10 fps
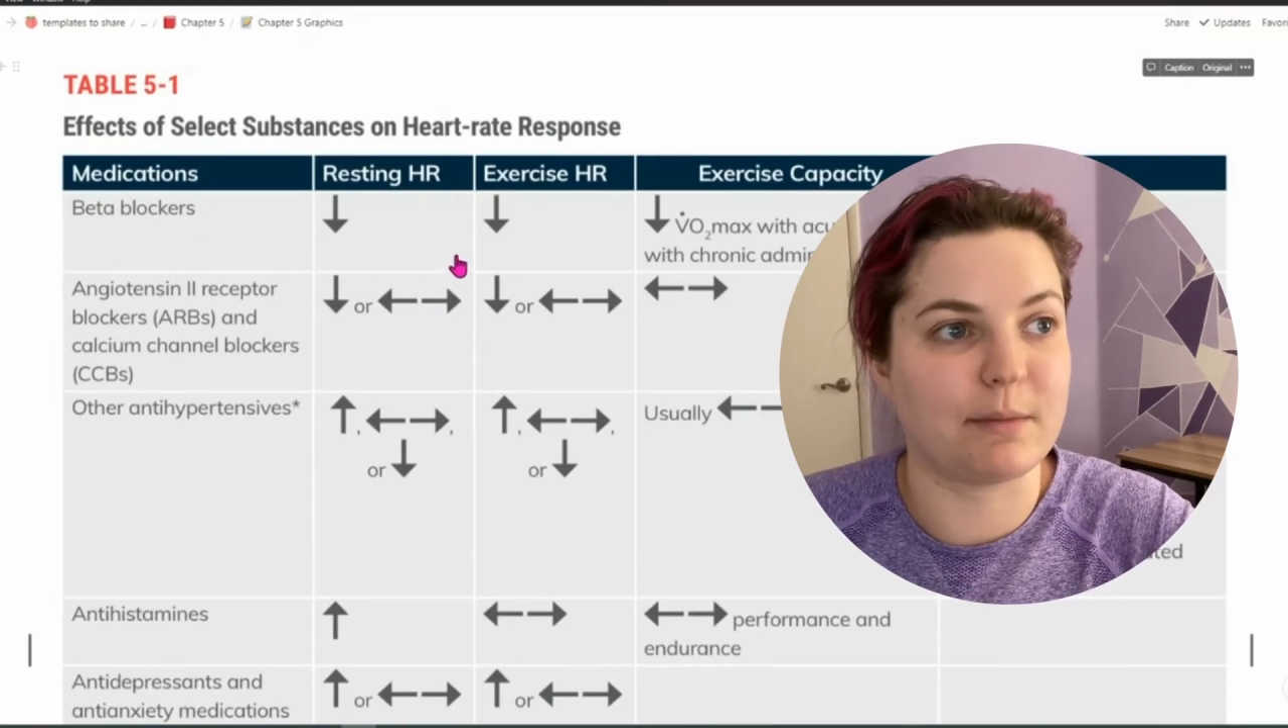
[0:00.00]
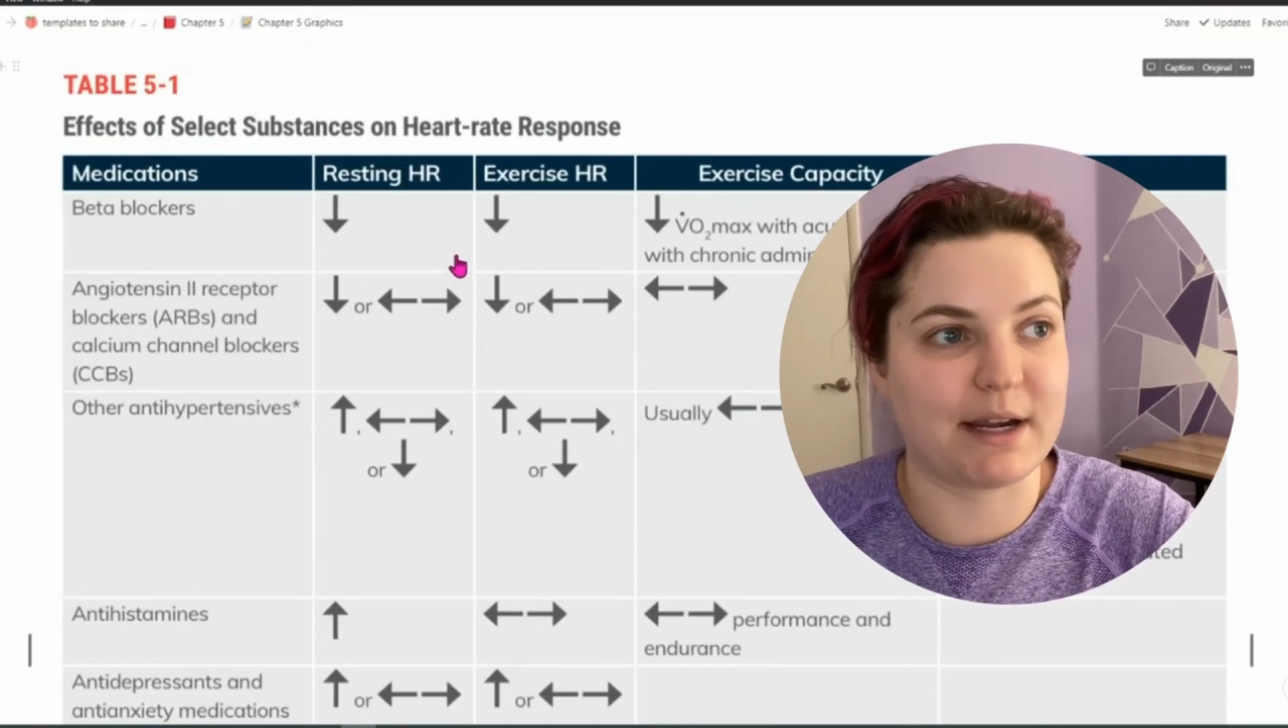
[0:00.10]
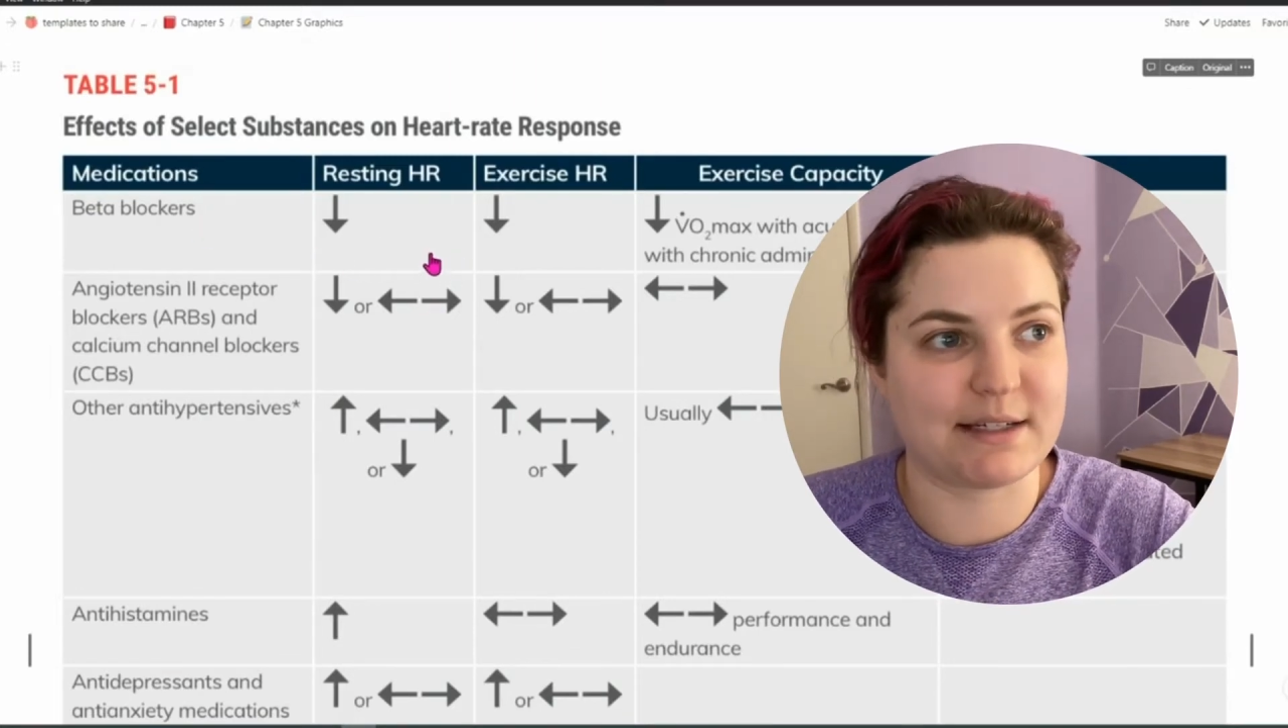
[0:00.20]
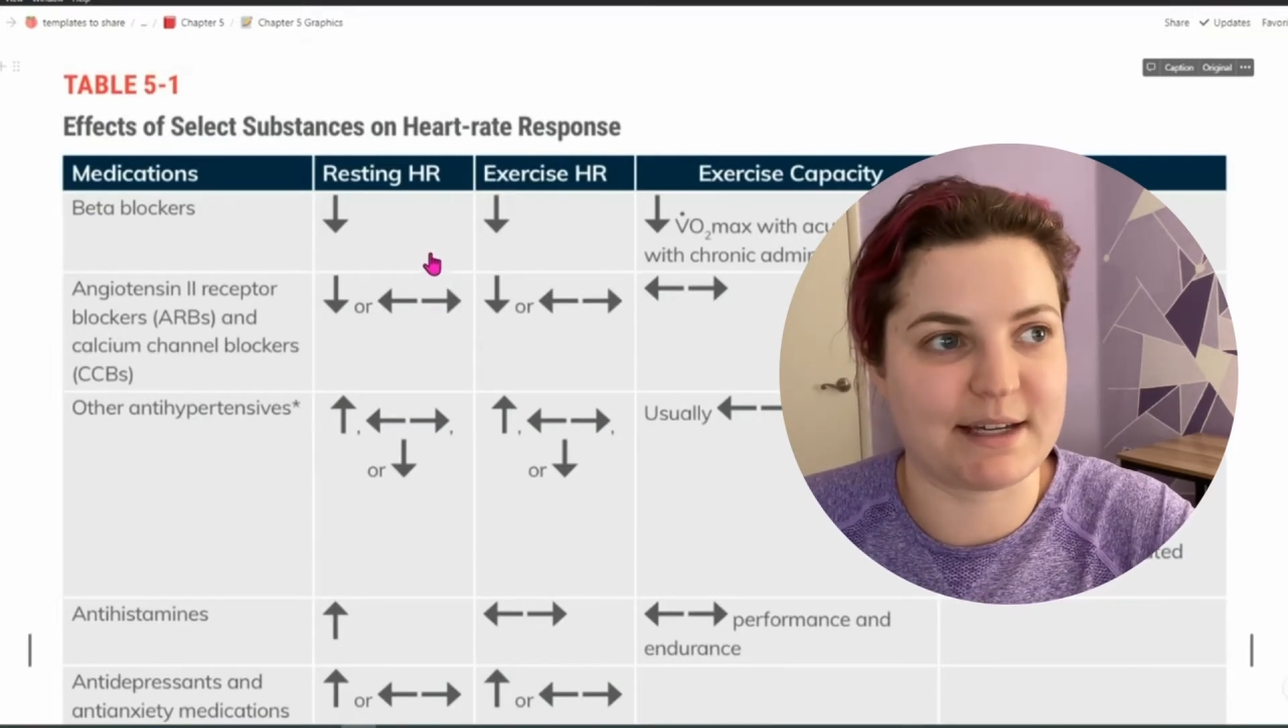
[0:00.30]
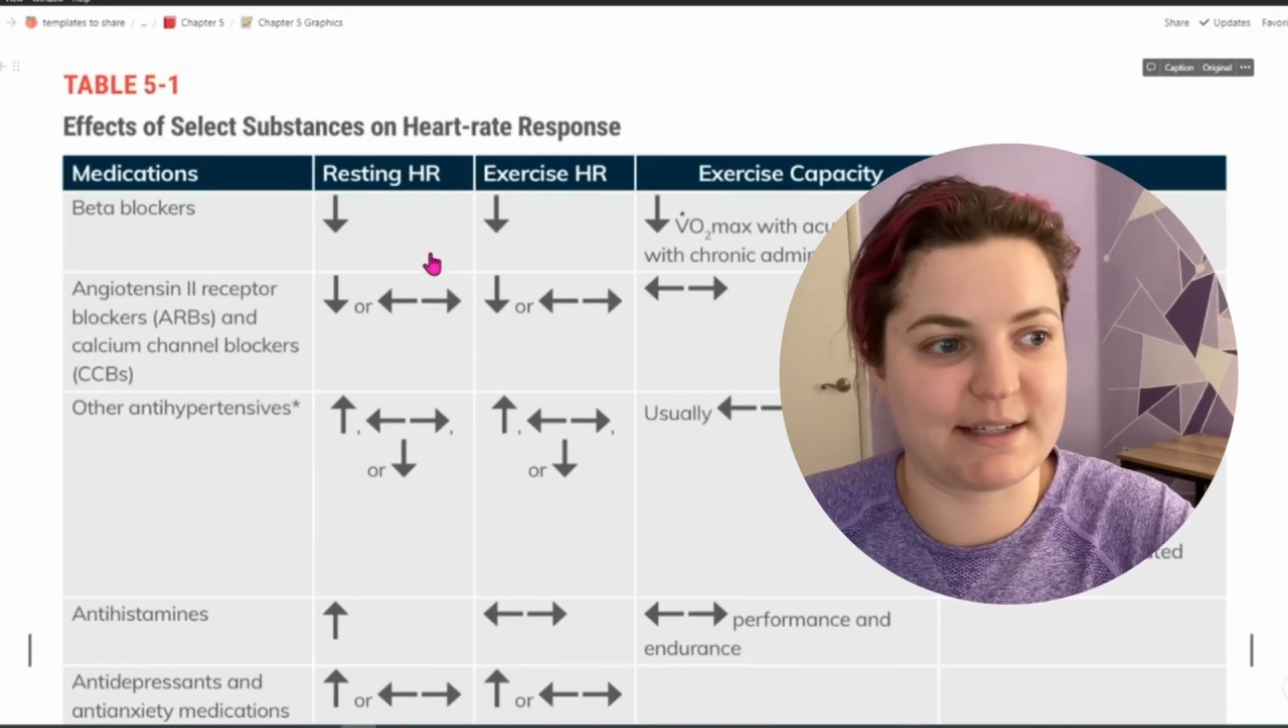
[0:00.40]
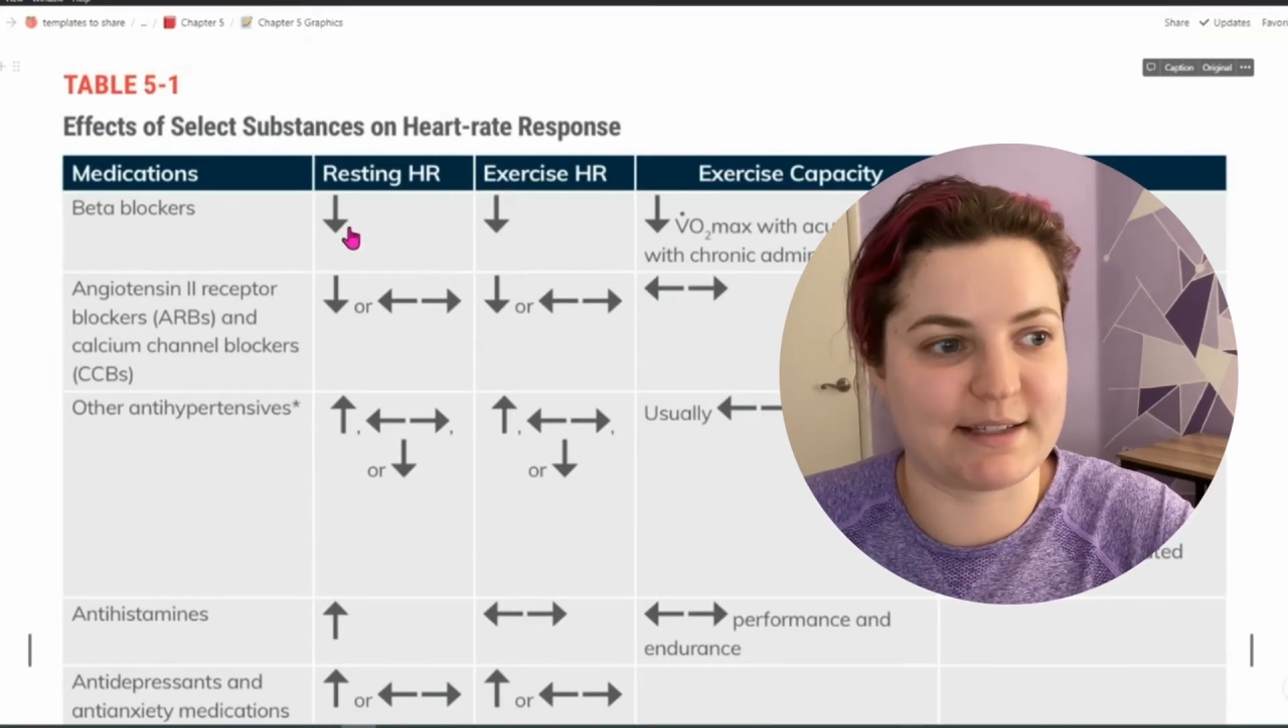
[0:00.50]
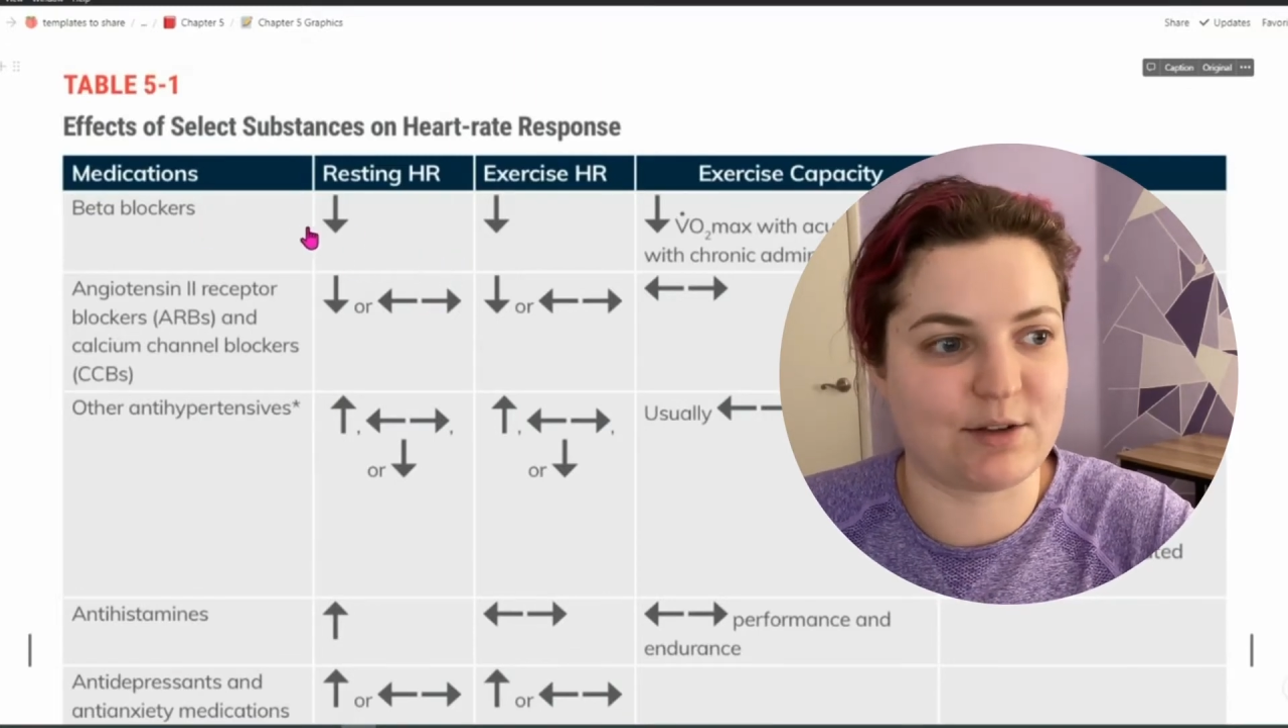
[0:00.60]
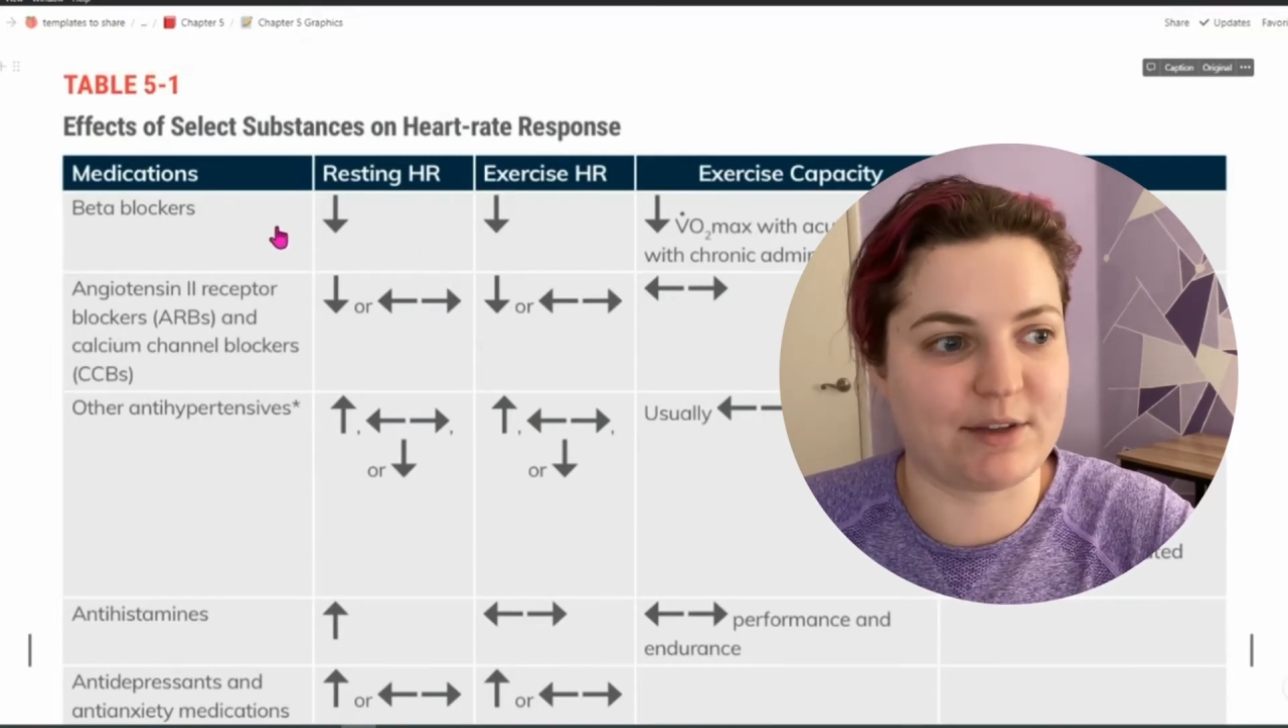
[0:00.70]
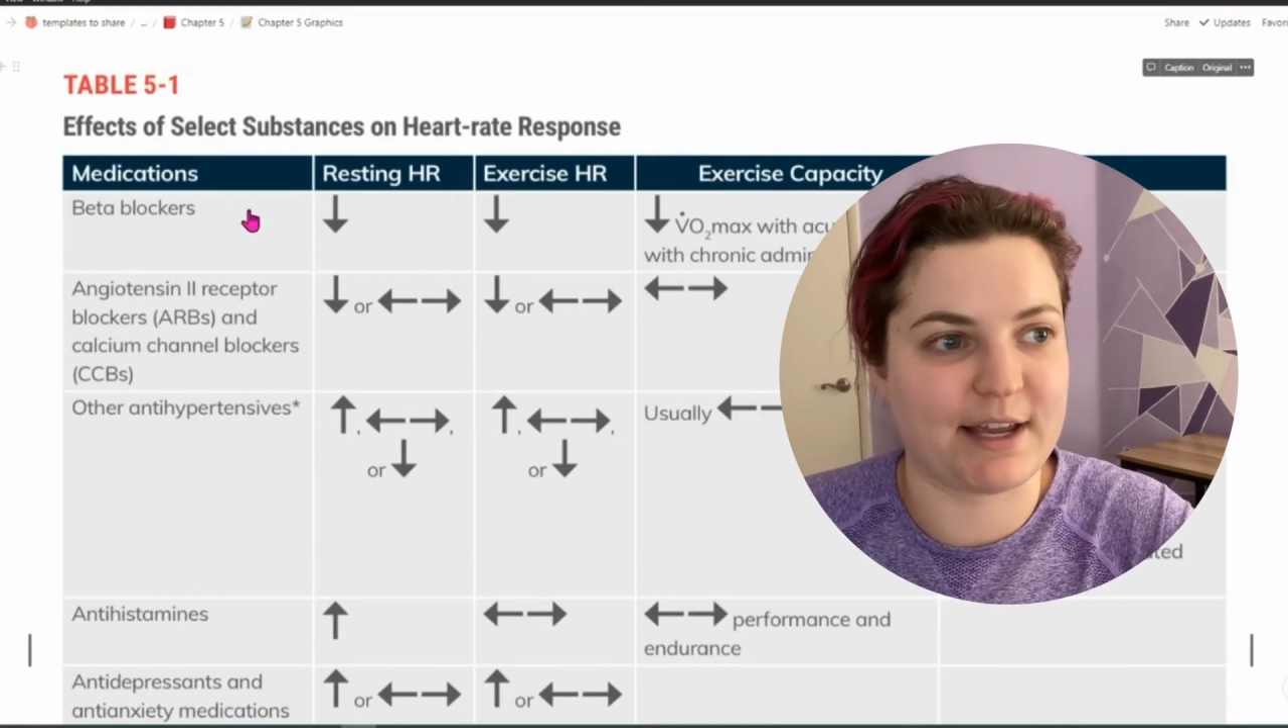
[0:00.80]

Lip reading: my test they only